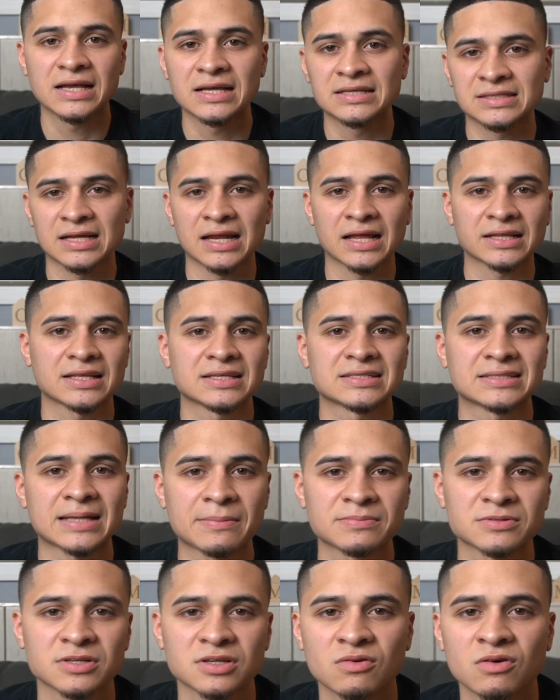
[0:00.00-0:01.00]
It's not like the
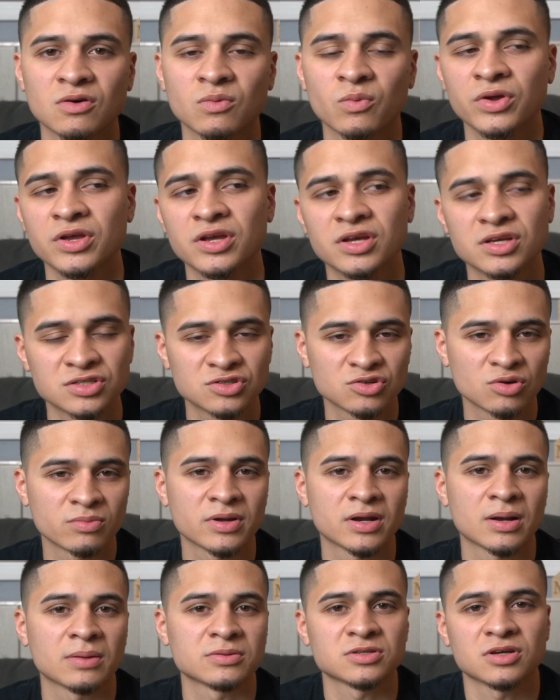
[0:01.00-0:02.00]
Samsung one where you can zoom
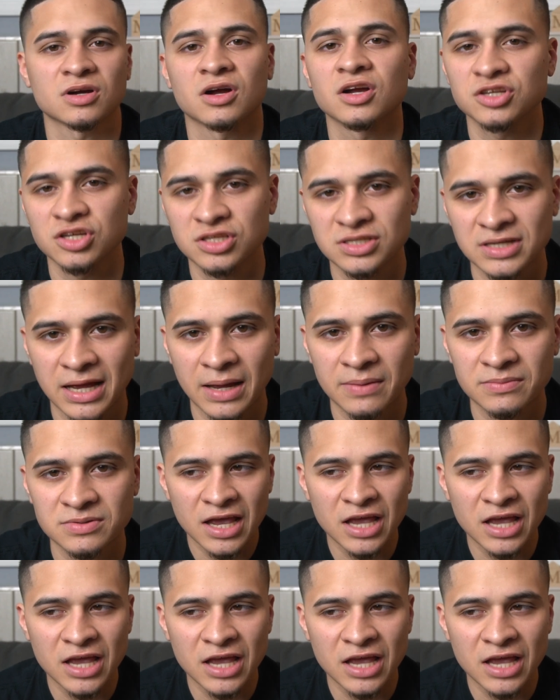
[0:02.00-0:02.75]
in up to 100 times.